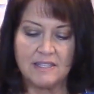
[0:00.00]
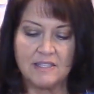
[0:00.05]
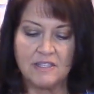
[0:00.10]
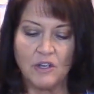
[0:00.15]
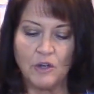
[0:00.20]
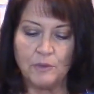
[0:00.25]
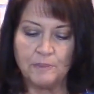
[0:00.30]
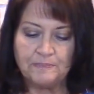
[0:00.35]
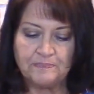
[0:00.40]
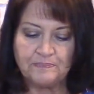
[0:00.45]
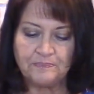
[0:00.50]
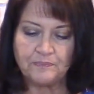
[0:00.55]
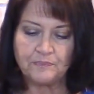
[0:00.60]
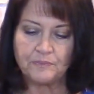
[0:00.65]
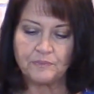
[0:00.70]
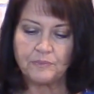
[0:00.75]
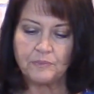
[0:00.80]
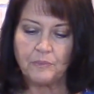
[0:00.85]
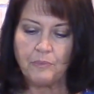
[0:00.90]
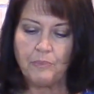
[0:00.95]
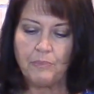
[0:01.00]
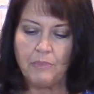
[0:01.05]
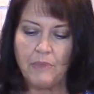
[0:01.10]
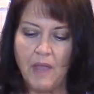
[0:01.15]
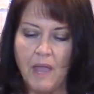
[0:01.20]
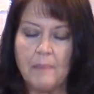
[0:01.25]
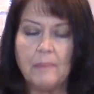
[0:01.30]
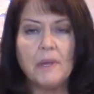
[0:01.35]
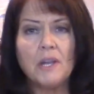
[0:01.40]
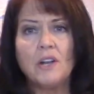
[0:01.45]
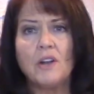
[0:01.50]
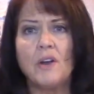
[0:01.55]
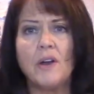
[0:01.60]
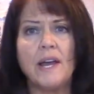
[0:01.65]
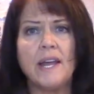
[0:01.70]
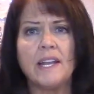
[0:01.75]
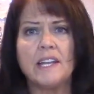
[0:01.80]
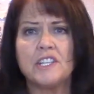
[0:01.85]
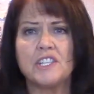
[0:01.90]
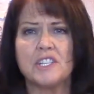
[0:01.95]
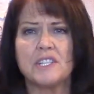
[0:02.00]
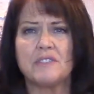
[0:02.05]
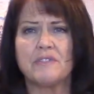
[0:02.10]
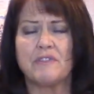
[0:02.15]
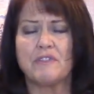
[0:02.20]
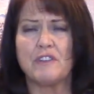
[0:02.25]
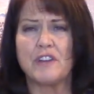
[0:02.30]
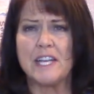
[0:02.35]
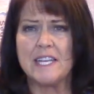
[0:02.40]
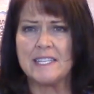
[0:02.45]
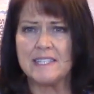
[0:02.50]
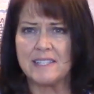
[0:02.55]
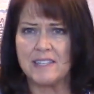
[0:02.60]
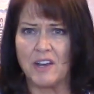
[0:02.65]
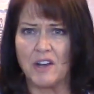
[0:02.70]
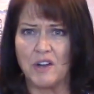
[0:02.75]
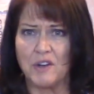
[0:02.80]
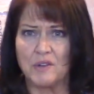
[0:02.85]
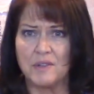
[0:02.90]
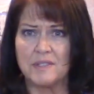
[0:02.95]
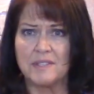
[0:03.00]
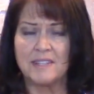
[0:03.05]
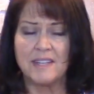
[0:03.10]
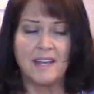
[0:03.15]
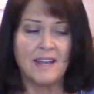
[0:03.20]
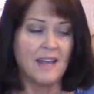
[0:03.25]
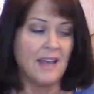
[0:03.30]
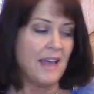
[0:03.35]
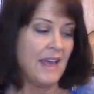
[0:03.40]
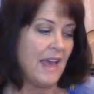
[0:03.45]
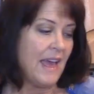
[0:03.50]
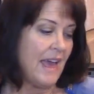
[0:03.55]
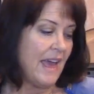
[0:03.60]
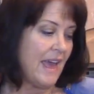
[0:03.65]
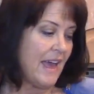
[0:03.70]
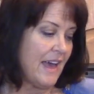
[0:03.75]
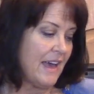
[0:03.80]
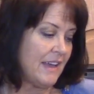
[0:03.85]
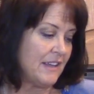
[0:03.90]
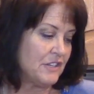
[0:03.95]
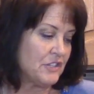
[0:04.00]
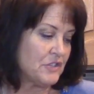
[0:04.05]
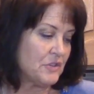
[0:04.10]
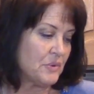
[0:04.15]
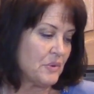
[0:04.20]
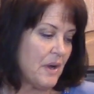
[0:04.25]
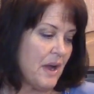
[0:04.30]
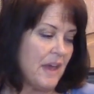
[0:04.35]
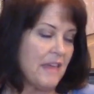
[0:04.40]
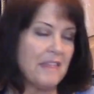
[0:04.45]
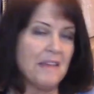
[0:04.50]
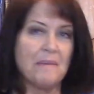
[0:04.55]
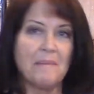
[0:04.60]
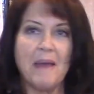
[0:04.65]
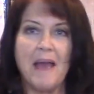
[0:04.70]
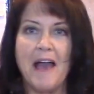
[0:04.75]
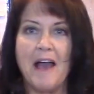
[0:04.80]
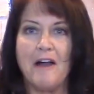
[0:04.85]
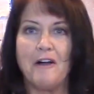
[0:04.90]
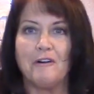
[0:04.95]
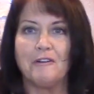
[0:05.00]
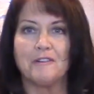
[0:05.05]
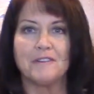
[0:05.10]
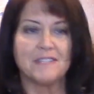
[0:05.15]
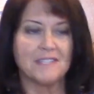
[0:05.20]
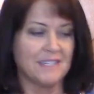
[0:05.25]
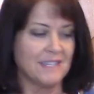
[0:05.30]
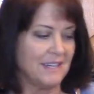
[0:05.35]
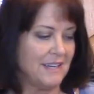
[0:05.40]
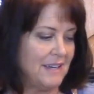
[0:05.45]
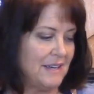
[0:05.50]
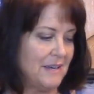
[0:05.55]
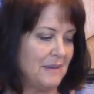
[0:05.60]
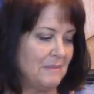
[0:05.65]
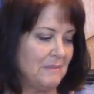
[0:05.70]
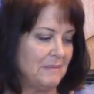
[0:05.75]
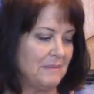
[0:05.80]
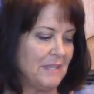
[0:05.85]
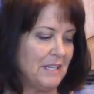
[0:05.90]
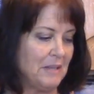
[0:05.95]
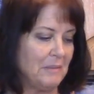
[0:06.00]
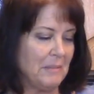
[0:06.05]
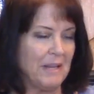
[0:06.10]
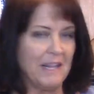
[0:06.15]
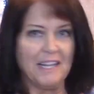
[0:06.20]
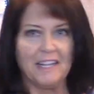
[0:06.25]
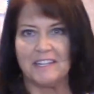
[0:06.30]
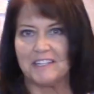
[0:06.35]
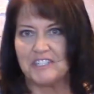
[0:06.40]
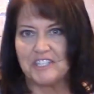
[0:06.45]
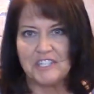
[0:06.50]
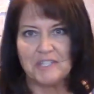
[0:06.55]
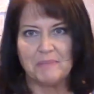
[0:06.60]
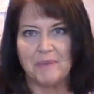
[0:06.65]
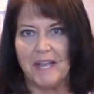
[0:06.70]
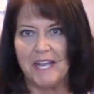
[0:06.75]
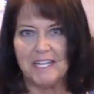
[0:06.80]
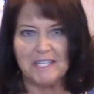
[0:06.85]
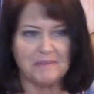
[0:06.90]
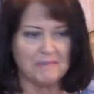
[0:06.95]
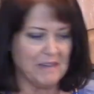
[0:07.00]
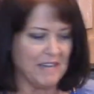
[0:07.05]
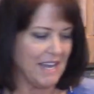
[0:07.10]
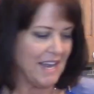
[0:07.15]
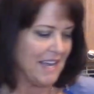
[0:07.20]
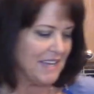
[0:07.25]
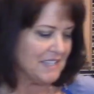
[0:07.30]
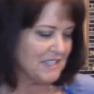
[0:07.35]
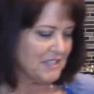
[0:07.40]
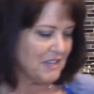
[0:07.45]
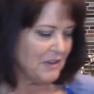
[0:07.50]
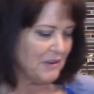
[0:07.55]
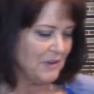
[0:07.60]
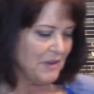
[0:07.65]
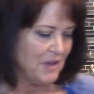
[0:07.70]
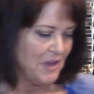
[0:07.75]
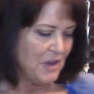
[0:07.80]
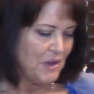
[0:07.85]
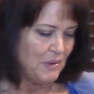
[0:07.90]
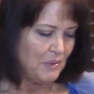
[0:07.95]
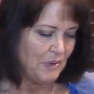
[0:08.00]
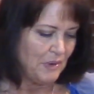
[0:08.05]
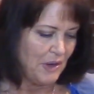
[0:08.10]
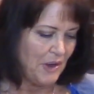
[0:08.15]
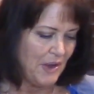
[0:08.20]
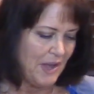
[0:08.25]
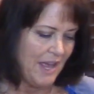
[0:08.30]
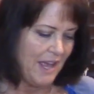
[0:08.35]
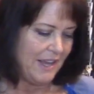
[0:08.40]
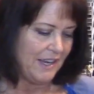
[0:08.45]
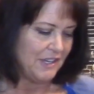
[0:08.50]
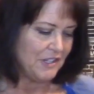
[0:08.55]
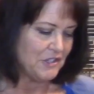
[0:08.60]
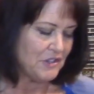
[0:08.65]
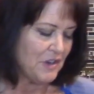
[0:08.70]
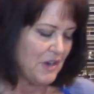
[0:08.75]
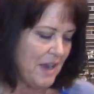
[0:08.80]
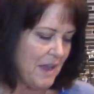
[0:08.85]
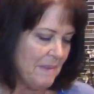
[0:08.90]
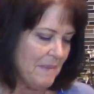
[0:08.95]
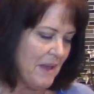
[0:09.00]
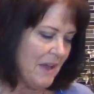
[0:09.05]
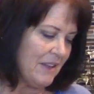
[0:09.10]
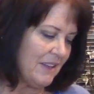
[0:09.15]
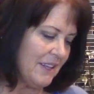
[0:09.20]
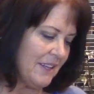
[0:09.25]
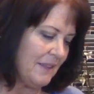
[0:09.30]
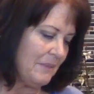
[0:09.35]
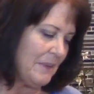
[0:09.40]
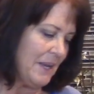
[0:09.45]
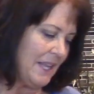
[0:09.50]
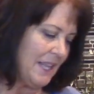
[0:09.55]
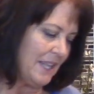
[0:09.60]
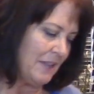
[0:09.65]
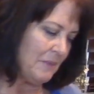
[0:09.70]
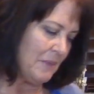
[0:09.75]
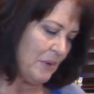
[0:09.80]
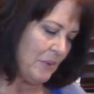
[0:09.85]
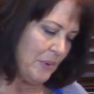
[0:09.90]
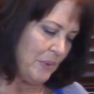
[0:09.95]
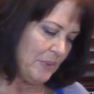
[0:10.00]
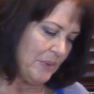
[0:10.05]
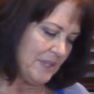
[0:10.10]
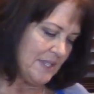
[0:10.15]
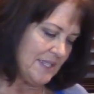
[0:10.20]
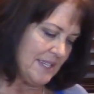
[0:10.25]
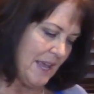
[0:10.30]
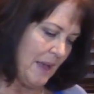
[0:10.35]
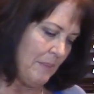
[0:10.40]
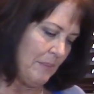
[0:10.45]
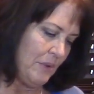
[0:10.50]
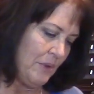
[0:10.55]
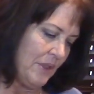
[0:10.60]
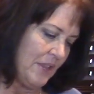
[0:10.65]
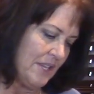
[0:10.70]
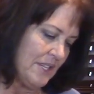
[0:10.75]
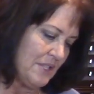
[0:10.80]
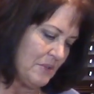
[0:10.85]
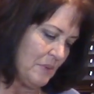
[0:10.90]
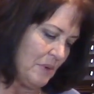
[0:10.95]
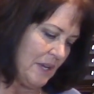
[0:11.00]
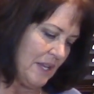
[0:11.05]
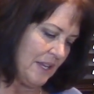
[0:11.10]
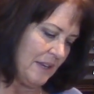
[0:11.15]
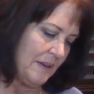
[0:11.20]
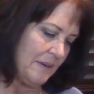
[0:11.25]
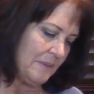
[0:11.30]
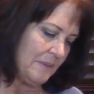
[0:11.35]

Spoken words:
So I'm going to go ahead and just freeze those and try them out little by little. It's just my husband and I, so we'll go ahead and try them out little by little, but we will sample this one.